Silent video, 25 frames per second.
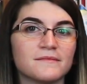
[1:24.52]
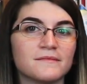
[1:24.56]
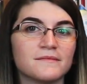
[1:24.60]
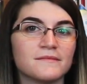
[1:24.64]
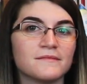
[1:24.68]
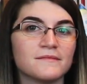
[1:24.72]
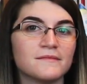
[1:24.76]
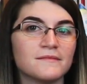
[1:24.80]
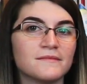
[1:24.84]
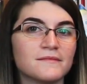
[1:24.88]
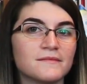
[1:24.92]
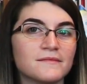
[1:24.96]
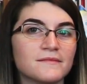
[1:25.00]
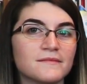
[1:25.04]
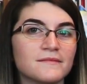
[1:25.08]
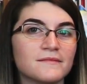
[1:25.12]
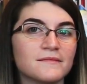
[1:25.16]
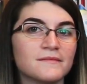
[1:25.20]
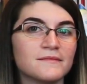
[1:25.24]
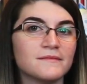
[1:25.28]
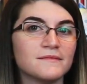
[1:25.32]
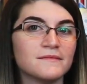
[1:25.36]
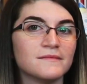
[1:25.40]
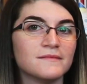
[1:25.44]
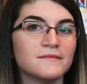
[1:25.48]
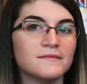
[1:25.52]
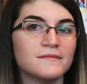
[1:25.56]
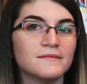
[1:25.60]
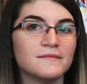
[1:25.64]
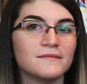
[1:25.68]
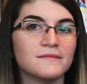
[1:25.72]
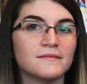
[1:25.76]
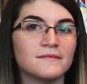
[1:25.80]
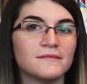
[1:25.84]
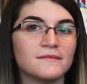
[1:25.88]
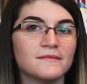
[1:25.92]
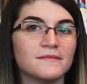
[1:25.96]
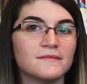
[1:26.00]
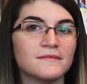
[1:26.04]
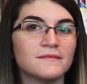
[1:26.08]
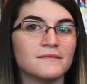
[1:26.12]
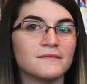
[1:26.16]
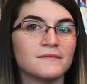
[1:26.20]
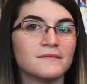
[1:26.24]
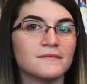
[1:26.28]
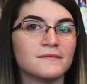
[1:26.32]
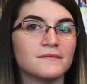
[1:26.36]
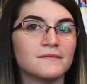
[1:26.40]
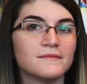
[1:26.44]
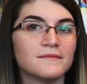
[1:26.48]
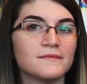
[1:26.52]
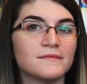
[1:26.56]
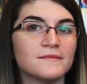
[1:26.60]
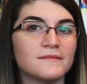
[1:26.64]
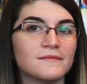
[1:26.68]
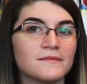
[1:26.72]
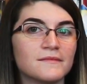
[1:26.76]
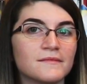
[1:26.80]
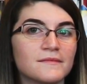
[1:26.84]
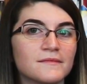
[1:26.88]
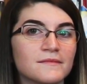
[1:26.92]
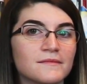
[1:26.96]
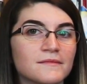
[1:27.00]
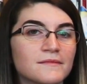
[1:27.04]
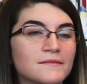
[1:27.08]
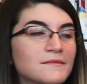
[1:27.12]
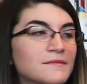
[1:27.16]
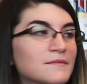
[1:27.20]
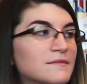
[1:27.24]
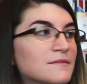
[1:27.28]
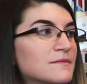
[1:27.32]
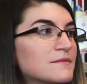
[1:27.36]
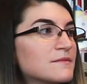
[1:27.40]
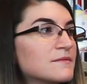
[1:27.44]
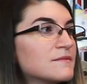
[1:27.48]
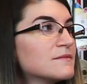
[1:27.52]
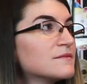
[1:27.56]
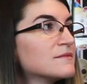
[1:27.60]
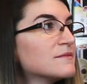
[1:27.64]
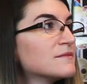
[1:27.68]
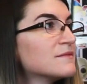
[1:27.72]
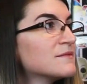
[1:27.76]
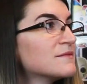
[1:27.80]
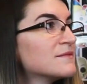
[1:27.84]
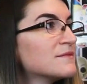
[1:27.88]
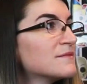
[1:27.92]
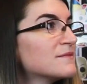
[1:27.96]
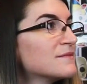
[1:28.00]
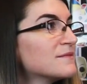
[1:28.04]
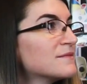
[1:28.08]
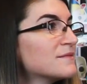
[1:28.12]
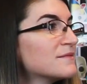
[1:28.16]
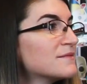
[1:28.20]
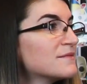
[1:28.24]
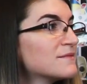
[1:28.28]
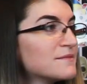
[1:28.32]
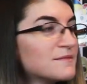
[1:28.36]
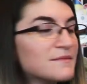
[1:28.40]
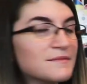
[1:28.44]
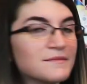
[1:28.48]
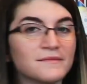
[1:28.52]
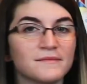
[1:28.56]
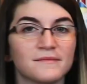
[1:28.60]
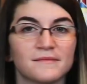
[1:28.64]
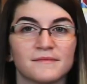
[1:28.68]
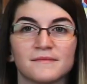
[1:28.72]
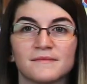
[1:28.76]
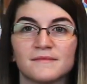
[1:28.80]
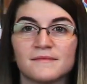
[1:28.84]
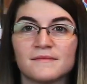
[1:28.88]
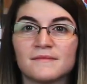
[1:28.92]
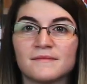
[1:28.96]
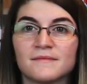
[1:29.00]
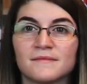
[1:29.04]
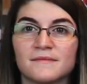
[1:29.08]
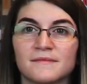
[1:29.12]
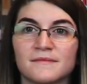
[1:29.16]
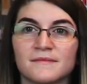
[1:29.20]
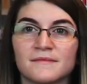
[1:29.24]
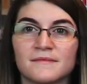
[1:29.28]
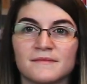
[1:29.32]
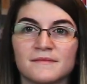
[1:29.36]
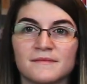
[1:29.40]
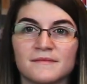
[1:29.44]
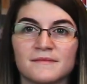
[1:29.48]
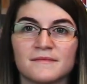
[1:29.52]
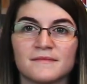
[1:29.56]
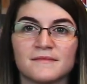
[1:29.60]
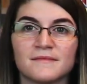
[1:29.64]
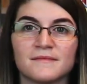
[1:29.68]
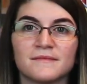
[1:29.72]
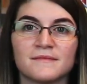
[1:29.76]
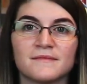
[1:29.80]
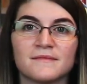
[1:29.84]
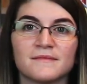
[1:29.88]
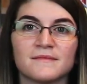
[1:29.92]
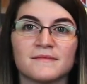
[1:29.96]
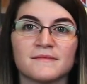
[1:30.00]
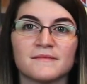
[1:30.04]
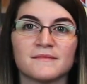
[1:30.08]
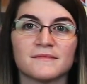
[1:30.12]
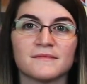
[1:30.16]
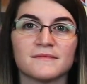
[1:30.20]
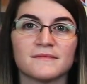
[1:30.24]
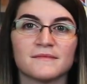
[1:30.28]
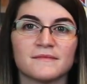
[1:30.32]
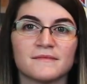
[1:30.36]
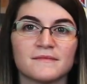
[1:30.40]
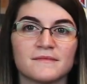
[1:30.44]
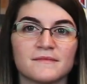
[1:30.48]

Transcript: [no speech]